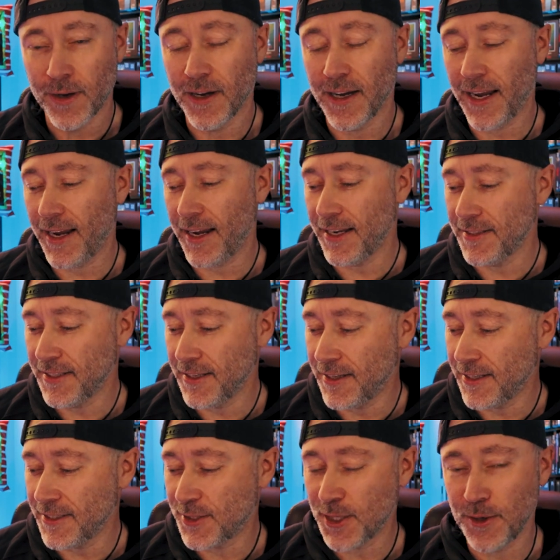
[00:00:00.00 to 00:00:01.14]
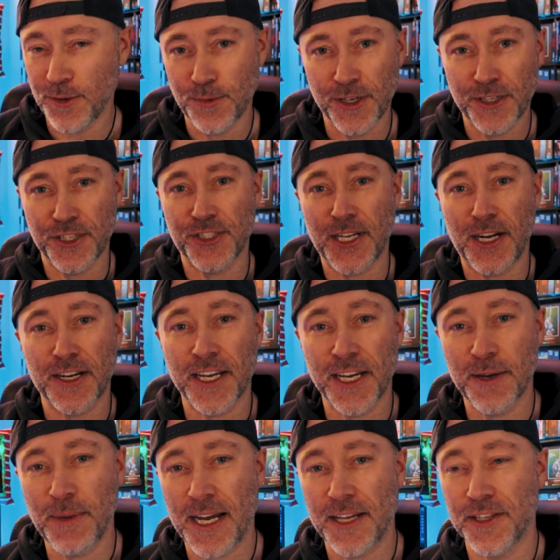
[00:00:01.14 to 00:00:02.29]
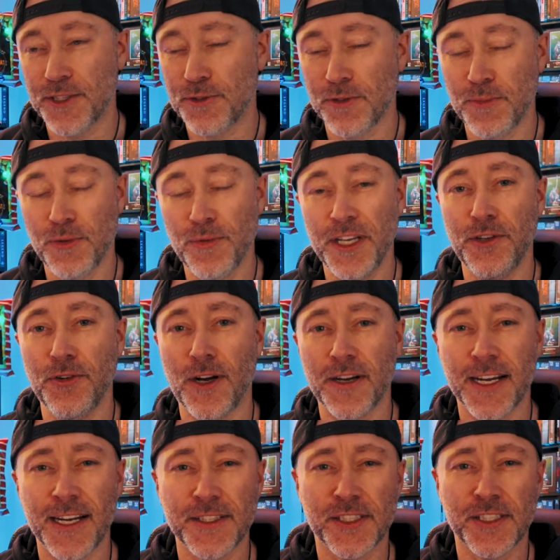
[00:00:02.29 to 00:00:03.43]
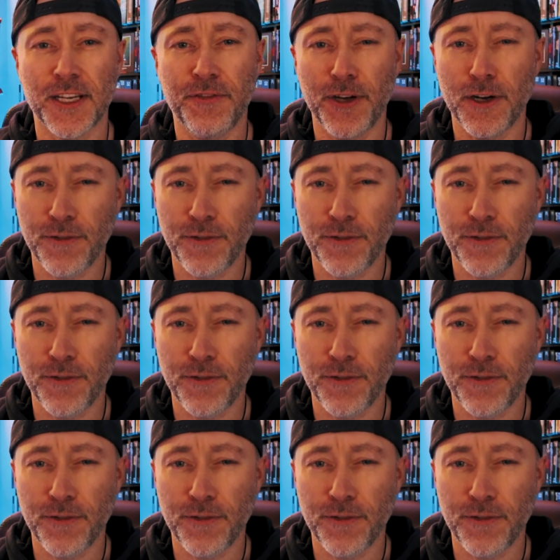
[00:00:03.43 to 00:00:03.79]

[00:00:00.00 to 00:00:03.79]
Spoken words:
And so we're just talking about this one, but we do all kinds of stuff here.